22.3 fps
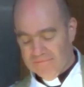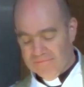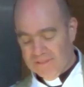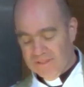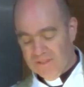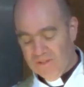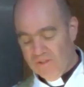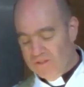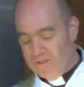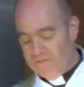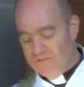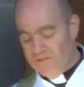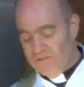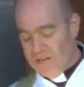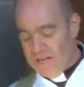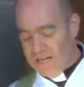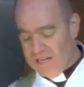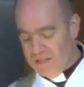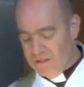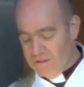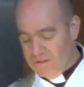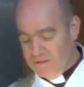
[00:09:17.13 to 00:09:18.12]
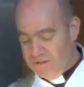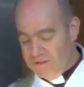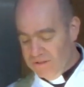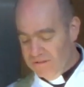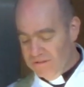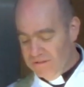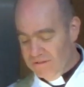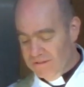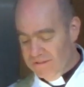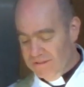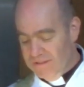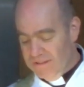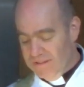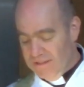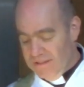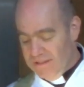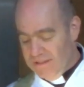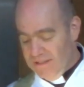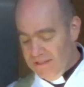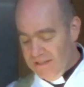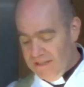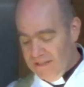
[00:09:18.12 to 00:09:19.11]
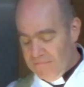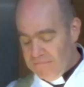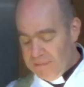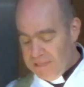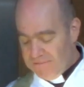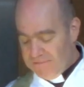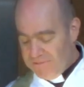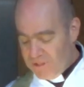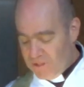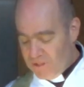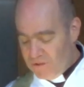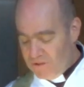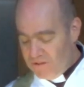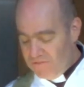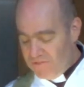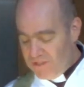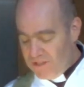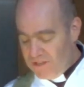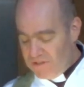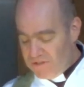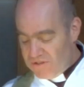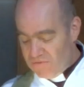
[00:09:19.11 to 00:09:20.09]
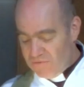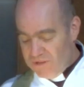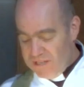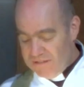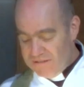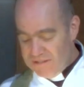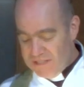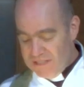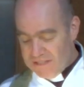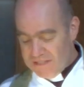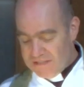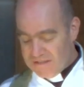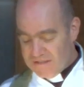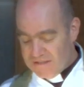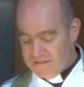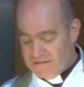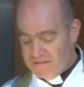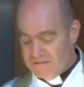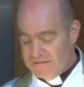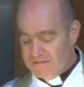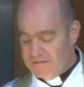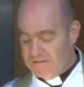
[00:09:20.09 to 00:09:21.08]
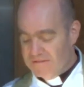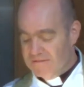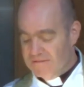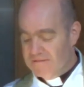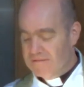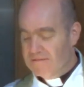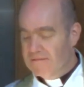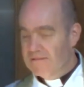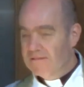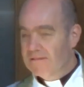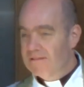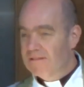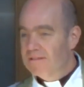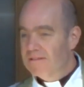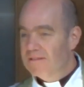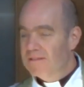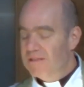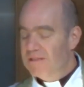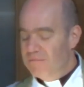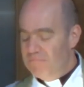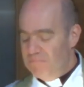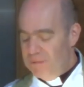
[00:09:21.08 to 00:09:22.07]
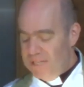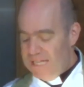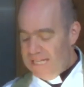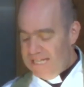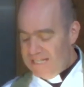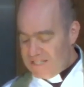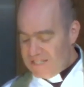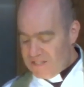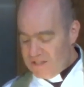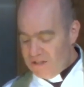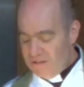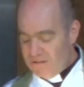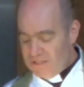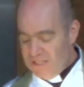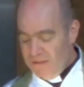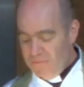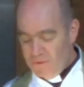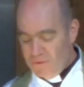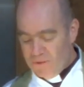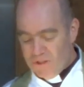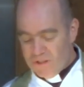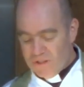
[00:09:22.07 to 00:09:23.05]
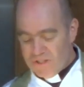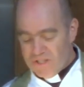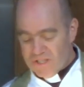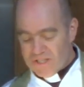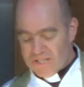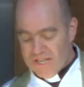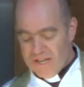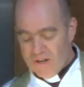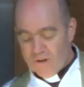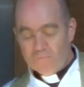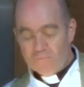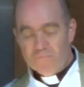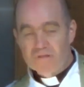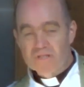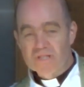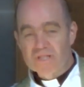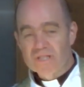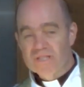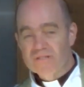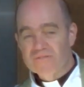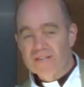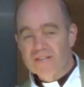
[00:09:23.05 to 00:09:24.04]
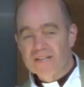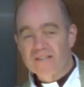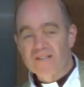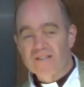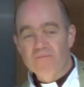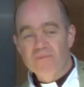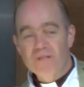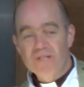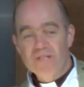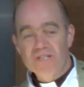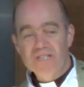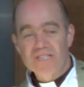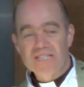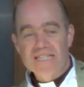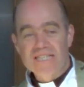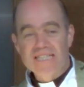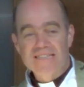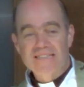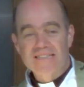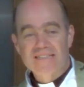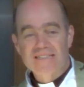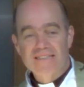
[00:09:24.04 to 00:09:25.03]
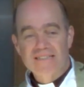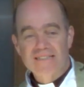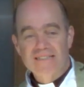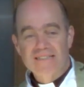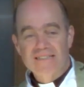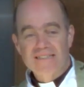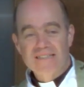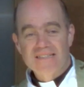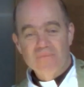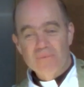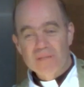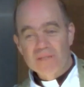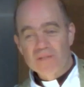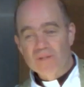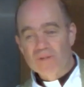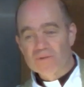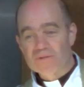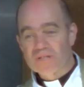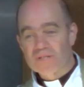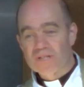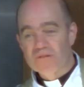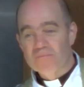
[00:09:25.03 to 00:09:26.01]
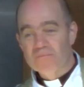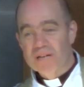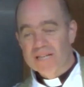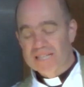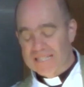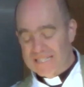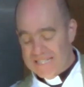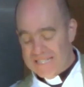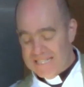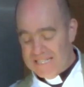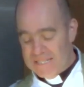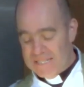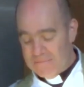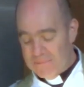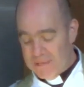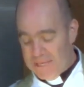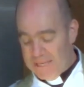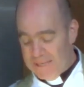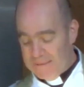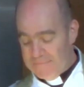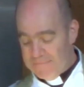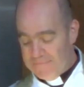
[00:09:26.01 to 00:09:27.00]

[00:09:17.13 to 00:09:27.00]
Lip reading: Not for our good, but for the good of those around us. Being salty will not just help preserve our community, it will also make it taste better.